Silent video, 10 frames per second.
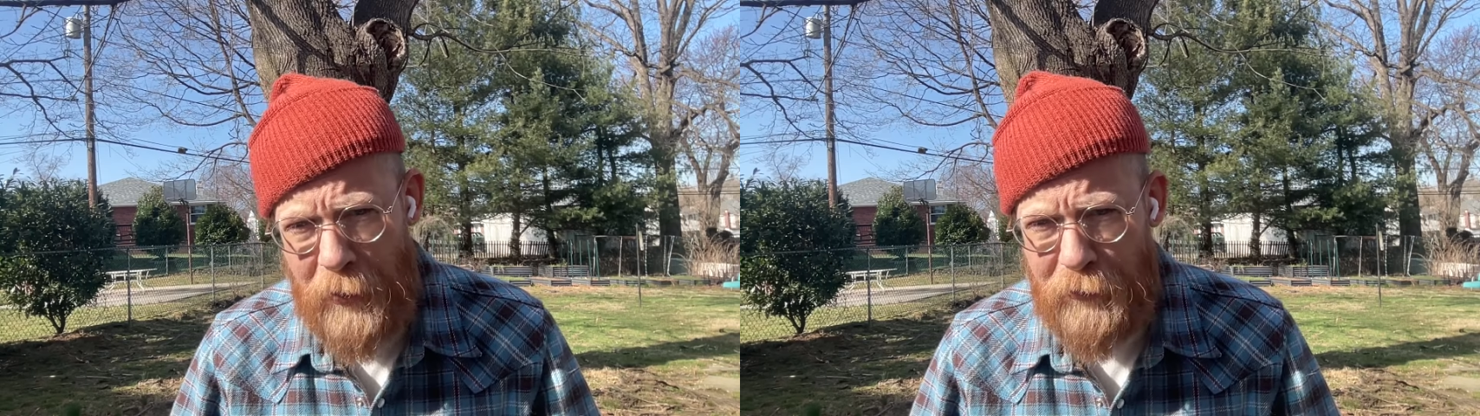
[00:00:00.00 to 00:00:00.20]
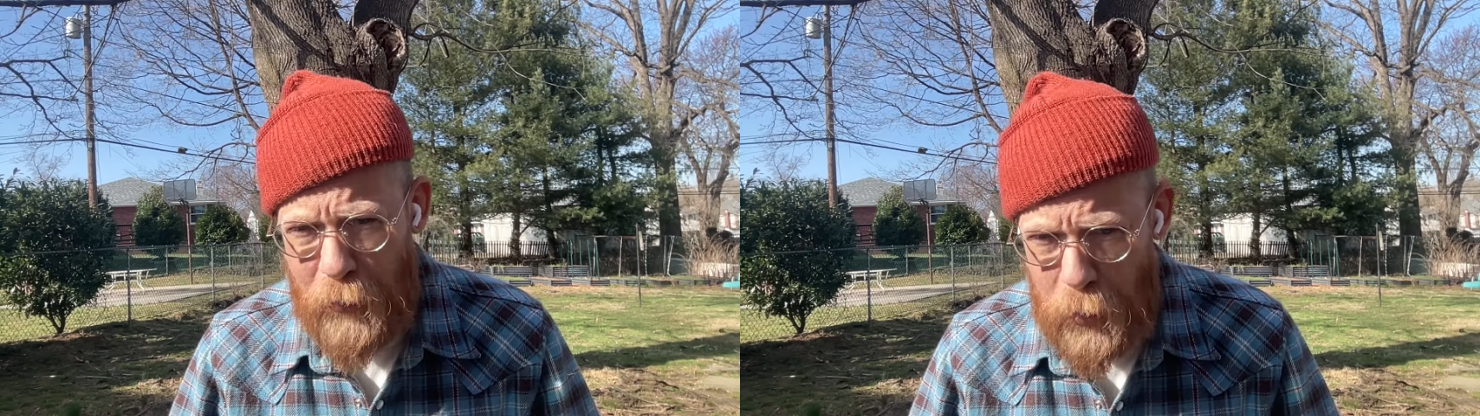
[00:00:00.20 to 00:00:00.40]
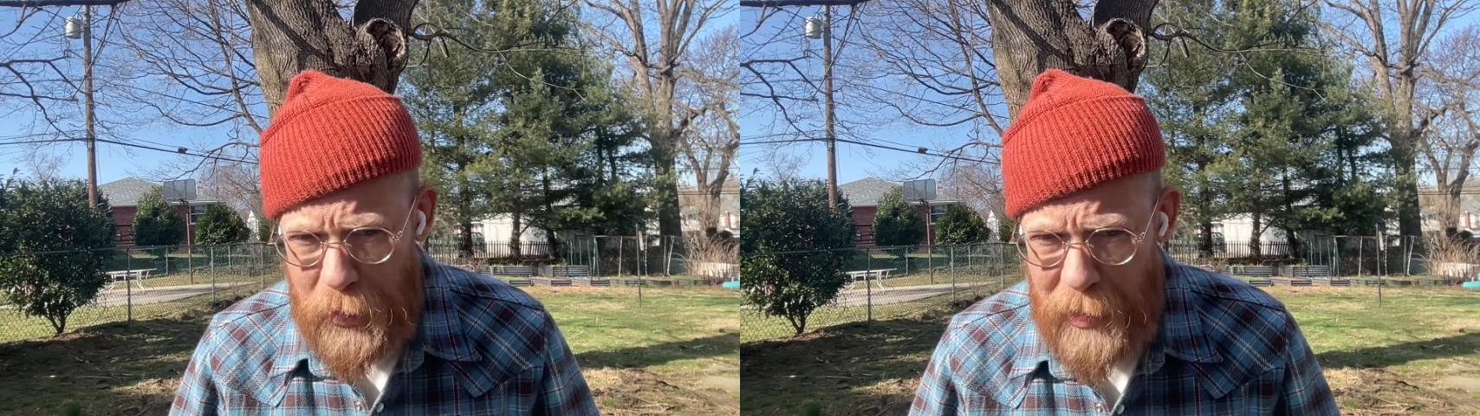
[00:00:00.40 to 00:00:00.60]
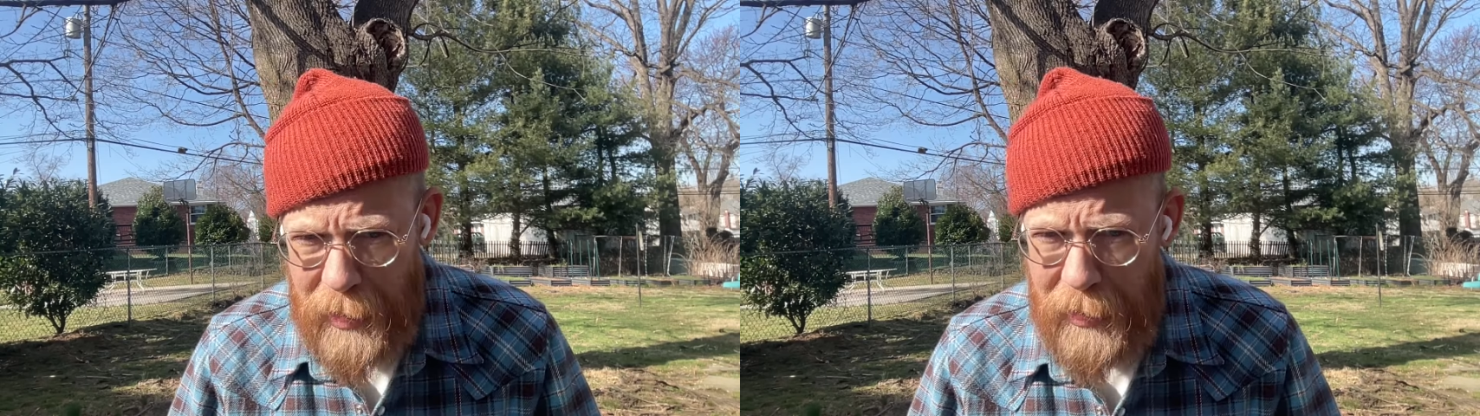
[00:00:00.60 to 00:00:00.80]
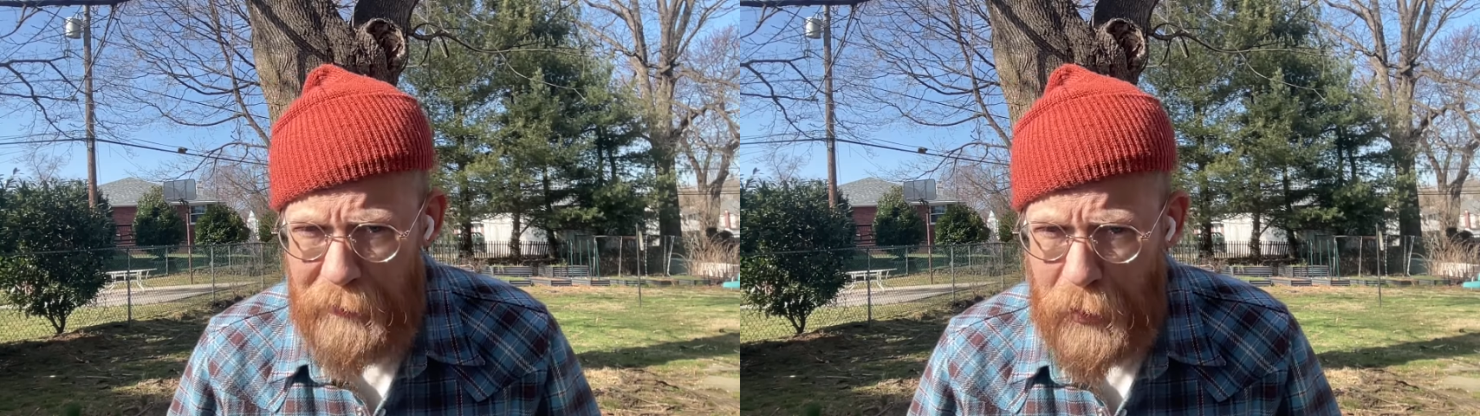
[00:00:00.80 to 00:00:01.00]

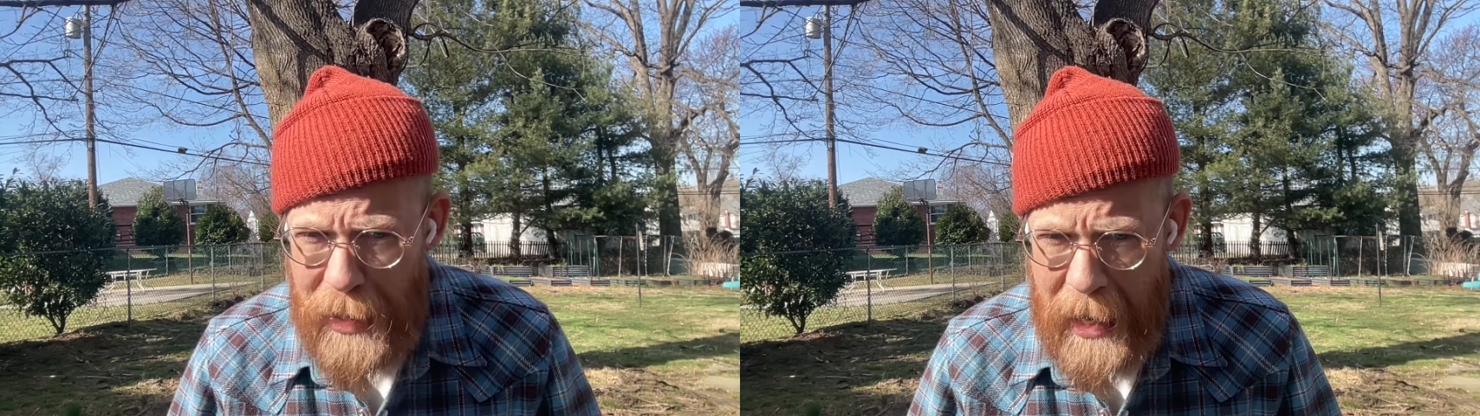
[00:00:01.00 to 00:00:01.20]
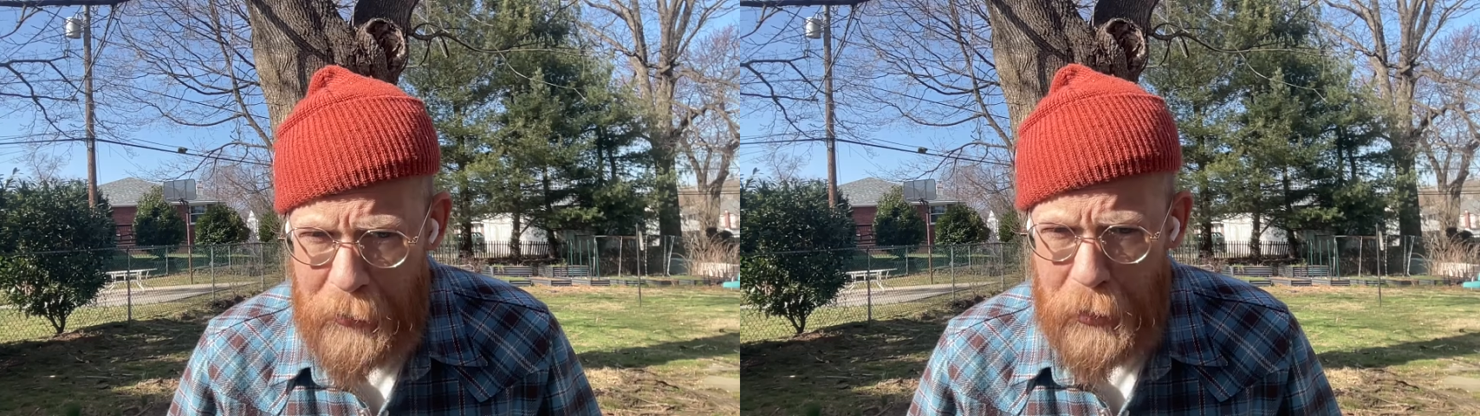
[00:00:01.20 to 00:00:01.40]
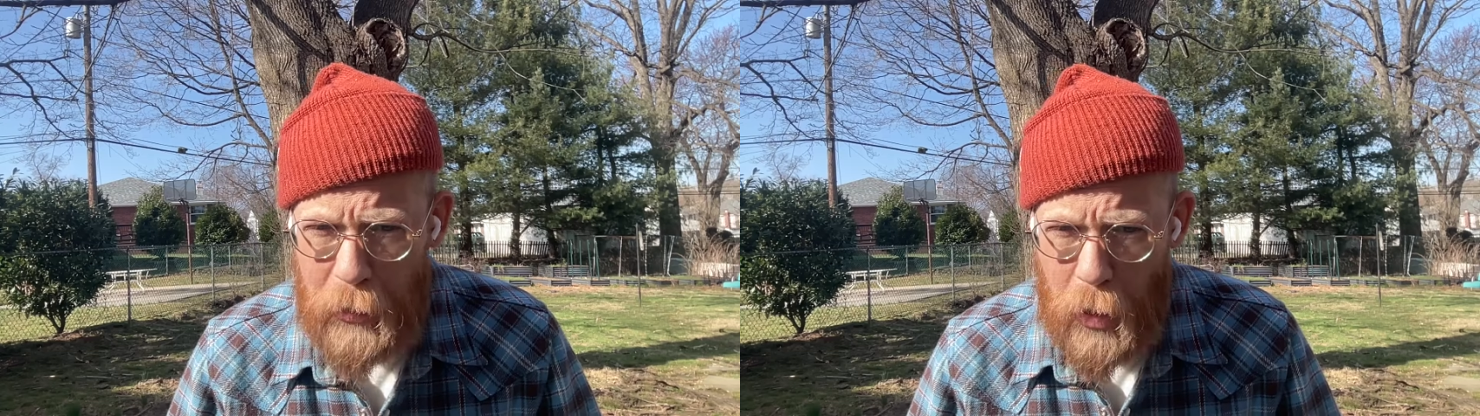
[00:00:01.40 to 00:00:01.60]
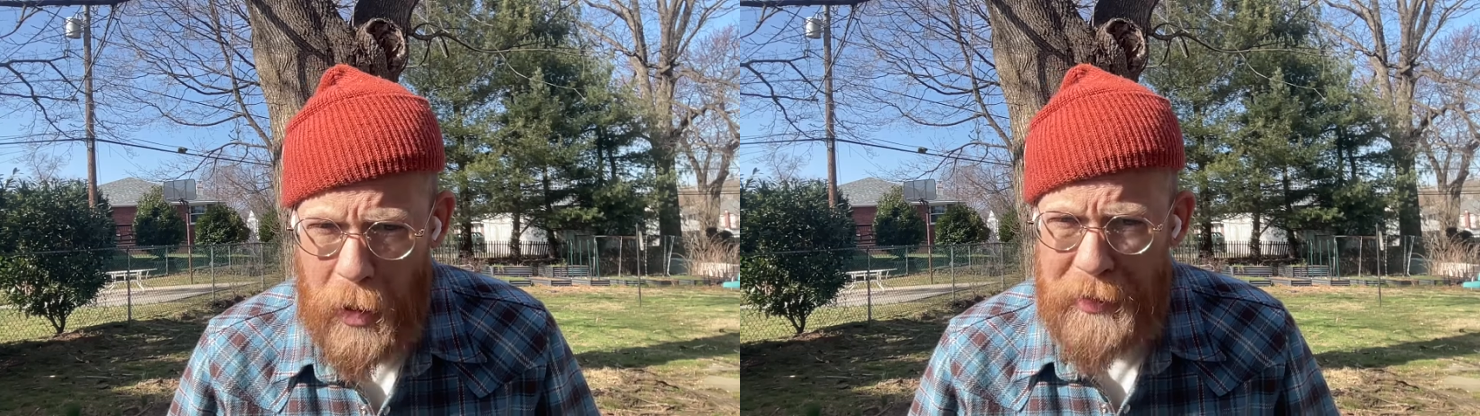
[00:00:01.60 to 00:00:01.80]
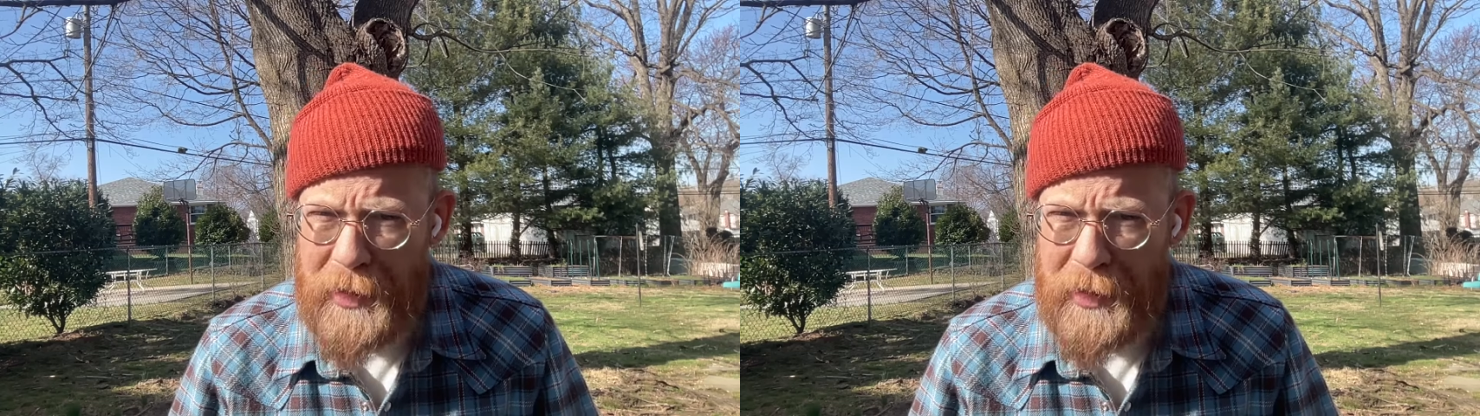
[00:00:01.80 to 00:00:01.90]
Unfortunately, for now, the law